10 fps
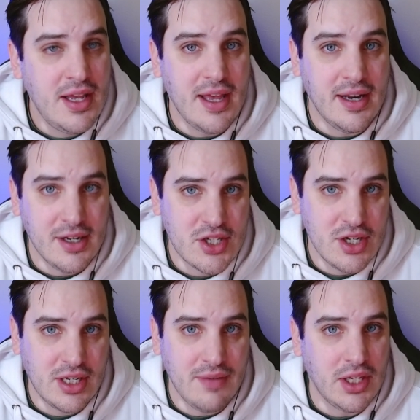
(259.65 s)
in addition
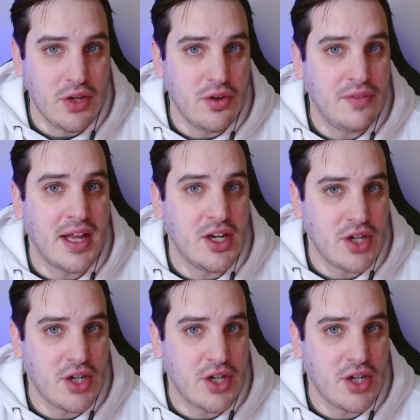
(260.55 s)
to giving you advantage